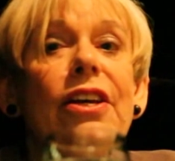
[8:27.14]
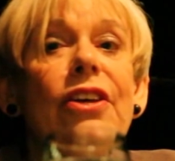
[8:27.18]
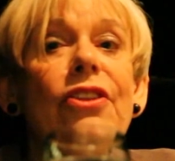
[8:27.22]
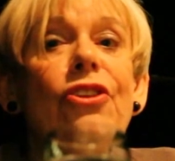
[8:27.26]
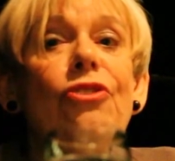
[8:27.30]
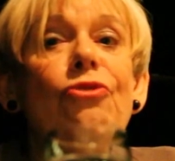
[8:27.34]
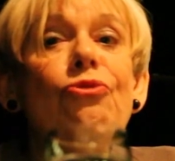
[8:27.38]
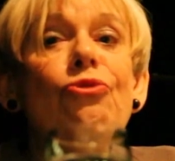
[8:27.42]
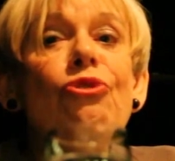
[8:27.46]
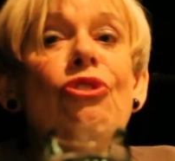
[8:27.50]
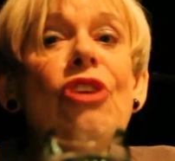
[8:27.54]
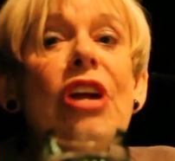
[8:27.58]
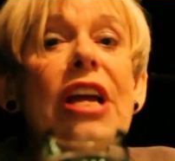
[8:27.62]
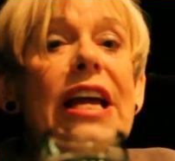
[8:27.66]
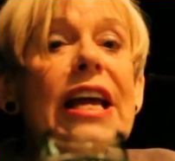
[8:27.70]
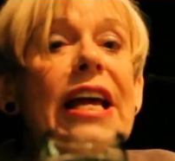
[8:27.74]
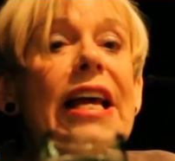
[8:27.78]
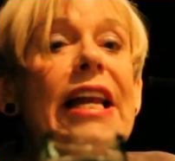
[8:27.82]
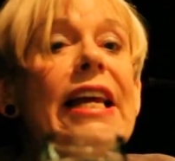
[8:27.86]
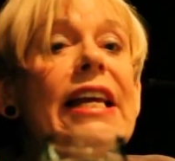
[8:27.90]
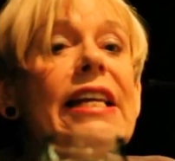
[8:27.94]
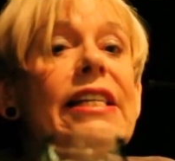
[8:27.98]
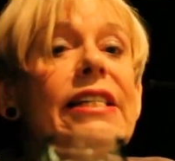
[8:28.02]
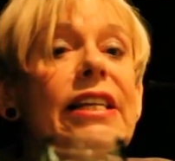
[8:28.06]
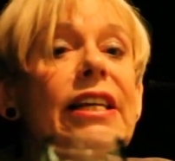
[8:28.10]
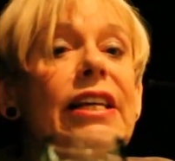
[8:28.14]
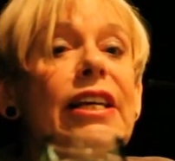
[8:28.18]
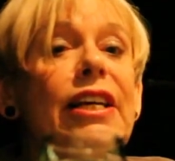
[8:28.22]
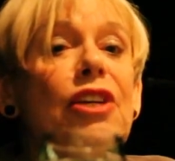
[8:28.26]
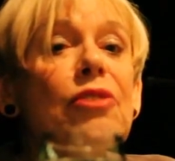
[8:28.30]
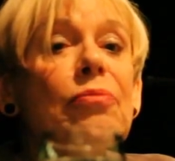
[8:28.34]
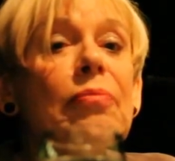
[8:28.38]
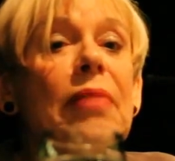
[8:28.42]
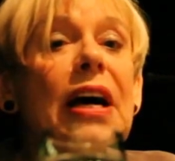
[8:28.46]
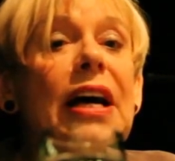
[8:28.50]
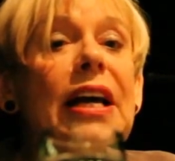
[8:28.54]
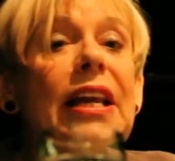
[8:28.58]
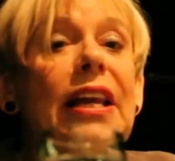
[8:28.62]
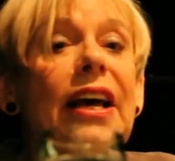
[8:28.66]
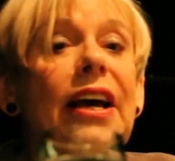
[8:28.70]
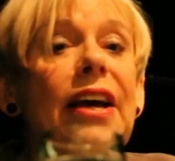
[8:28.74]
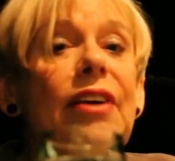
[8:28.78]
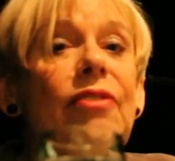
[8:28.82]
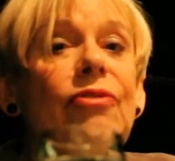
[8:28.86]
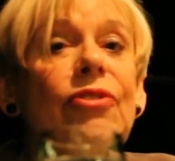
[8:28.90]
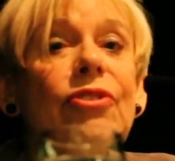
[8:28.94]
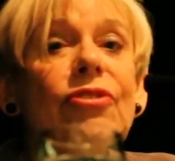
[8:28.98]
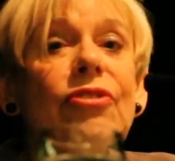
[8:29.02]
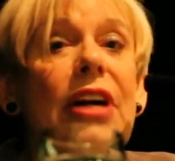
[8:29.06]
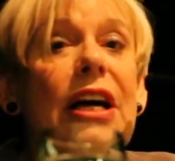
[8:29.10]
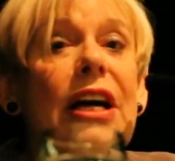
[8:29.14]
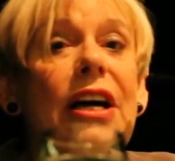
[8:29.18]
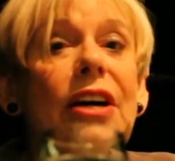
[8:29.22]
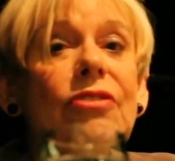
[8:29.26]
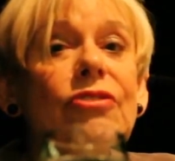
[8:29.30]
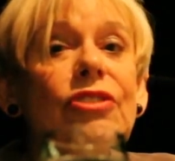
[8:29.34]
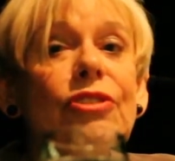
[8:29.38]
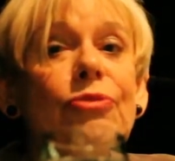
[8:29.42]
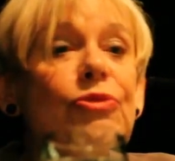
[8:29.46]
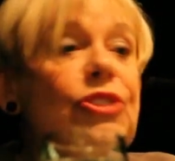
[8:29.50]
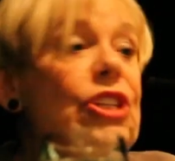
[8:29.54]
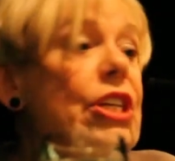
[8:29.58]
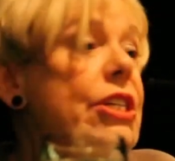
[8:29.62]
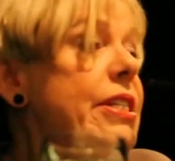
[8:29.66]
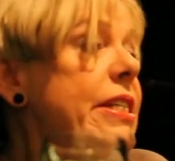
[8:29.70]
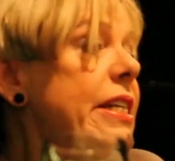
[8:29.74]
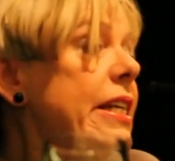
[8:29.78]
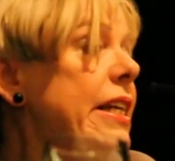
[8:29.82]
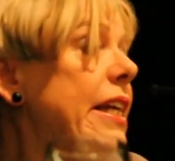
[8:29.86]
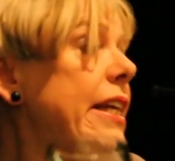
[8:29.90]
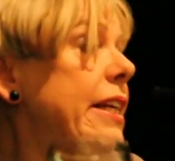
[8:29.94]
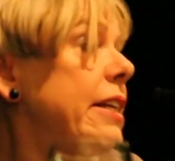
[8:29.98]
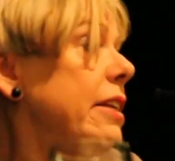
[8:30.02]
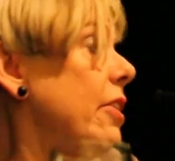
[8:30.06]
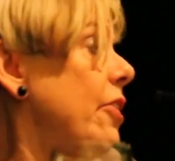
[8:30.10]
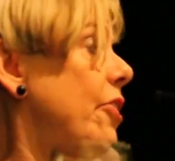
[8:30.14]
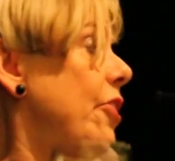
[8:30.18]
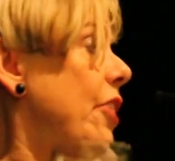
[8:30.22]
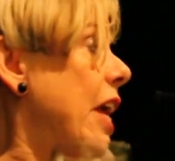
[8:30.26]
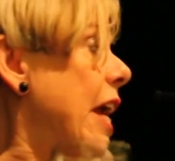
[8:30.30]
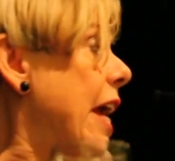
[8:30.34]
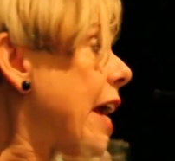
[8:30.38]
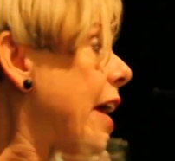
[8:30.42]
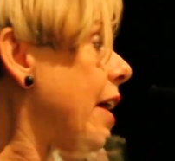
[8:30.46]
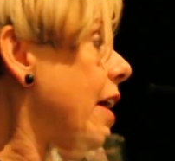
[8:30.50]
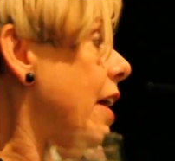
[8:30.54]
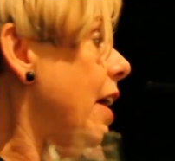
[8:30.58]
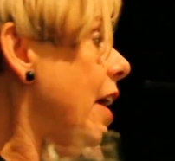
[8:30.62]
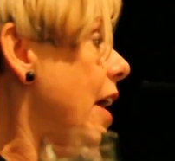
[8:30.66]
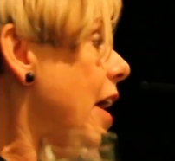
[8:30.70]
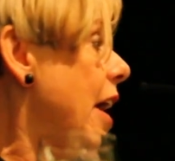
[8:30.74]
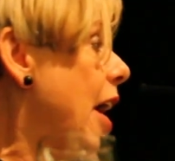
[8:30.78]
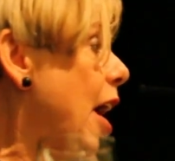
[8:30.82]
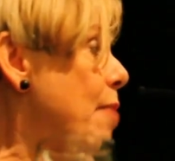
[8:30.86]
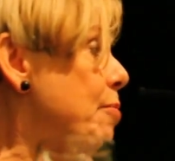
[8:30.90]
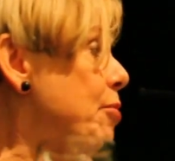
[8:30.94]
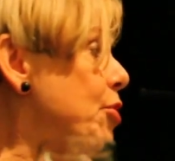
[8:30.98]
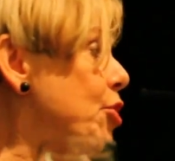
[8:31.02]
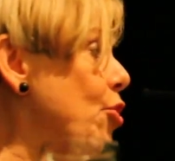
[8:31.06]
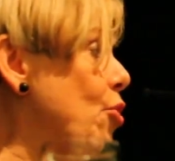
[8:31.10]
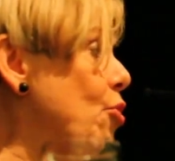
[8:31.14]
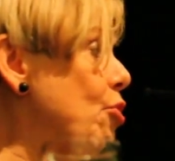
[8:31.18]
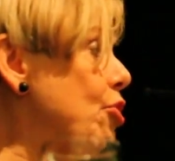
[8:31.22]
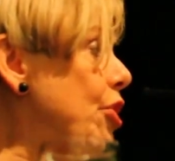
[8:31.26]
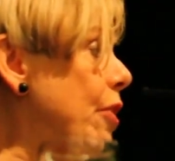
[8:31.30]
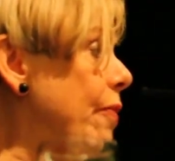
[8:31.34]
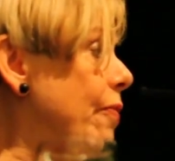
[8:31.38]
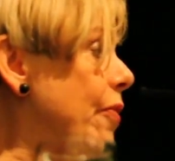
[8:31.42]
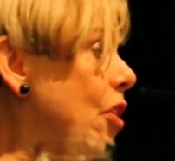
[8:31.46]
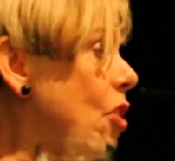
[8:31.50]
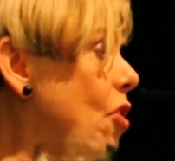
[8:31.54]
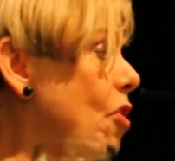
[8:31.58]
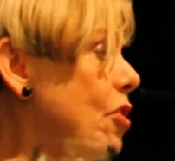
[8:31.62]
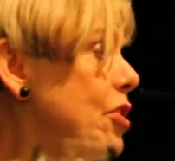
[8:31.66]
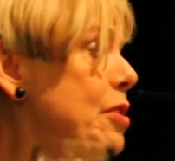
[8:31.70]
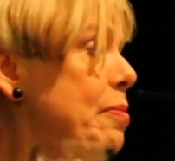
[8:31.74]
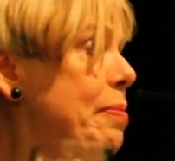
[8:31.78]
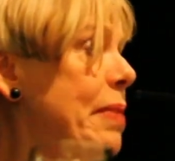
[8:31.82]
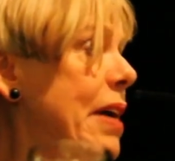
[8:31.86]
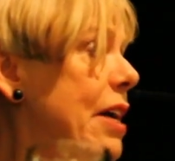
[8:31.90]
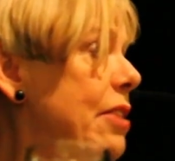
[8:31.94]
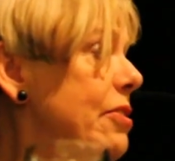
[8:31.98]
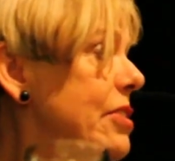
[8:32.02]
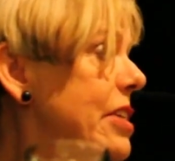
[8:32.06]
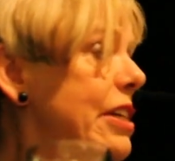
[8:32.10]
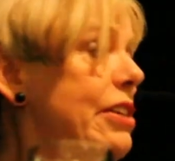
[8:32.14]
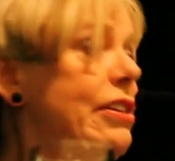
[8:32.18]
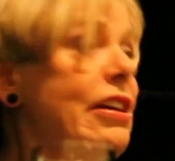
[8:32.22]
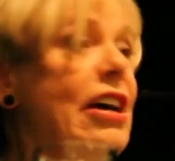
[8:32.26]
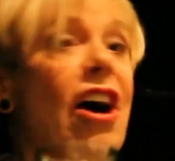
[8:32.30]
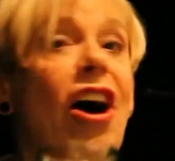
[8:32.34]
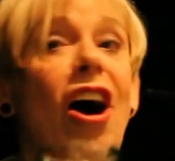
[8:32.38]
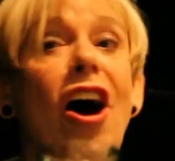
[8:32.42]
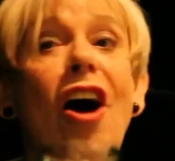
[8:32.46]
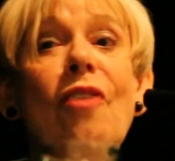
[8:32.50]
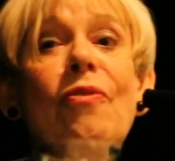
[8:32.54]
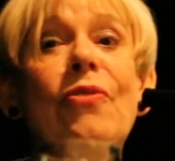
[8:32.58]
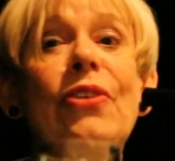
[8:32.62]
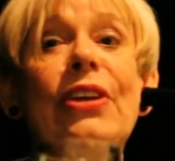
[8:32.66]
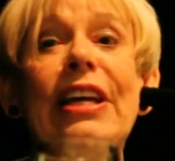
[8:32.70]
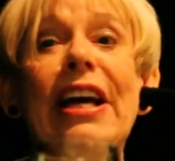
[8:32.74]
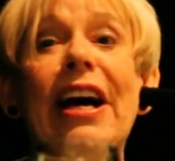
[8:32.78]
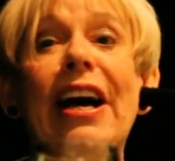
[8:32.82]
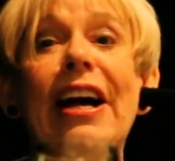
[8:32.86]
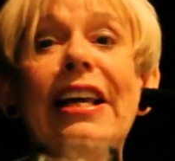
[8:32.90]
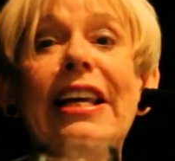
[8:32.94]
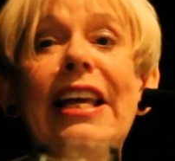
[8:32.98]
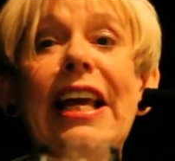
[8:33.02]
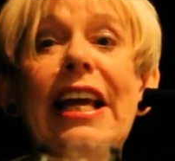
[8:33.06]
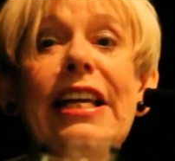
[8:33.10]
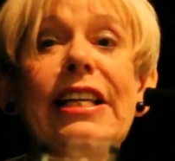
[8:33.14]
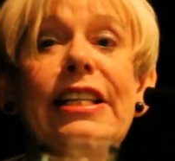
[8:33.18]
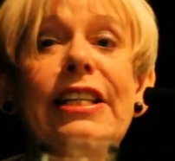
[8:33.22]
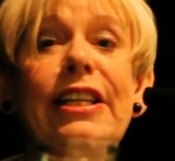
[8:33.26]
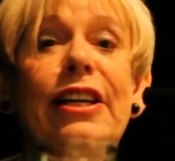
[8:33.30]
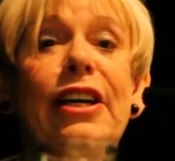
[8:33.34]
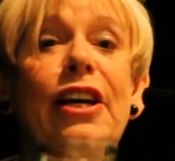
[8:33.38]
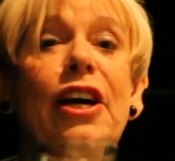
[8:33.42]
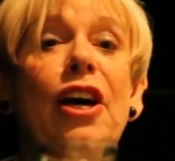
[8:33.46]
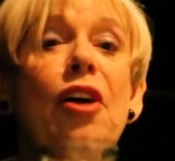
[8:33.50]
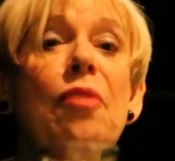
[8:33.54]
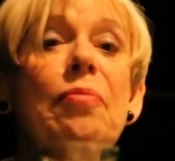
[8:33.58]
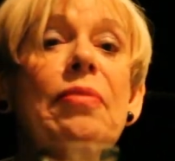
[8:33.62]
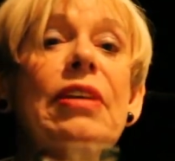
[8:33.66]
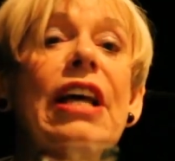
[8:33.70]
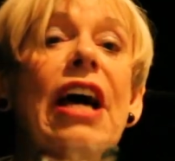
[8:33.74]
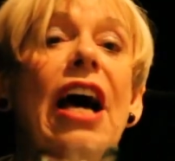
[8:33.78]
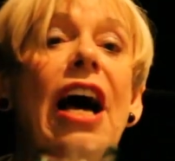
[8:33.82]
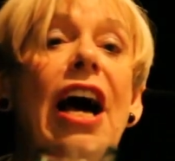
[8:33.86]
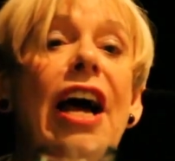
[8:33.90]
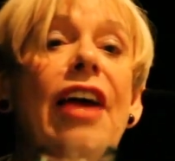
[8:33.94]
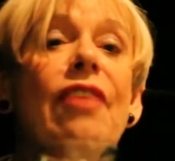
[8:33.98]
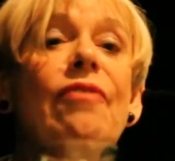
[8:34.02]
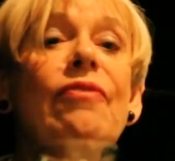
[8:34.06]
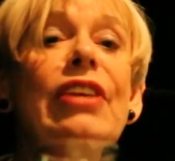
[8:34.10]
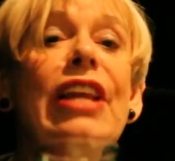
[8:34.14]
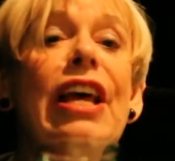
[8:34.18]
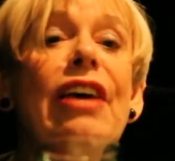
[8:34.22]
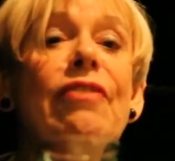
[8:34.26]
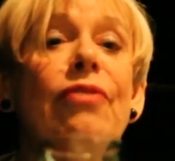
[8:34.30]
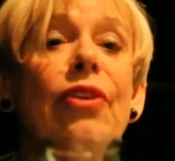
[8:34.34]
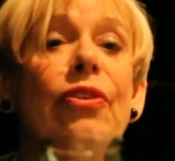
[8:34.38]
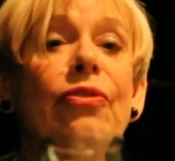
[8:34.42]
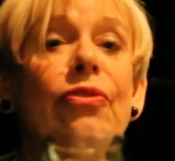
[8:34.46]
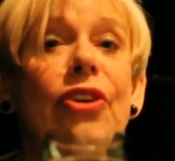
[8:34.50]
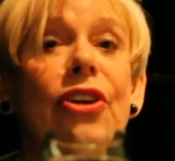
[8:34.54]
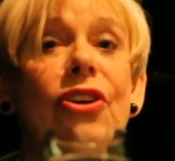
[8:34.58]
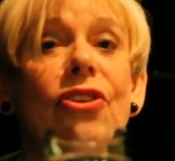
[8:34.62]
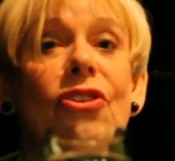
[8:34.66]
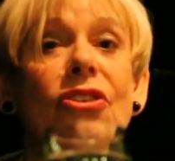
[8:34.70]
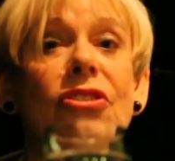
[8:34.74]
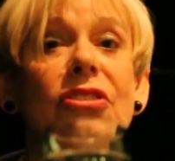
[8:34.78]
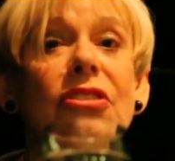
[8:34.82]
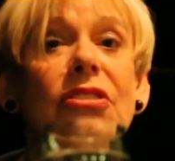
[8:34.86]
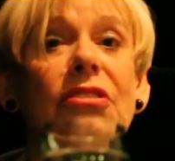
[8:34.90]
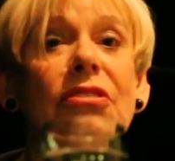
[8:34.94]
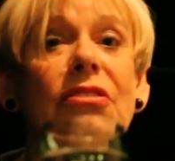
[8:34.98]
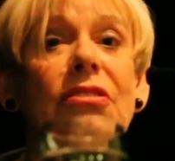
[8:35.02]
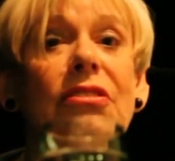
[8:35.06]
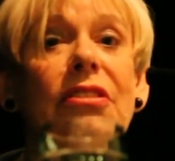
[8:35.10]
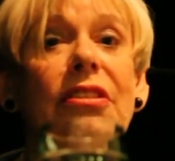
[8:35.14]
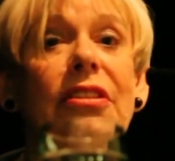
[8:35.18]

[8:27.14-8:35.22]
that really turned my life around. Just a little thing. I'm sure she forgot about it half an hour later, but I've never forgotten.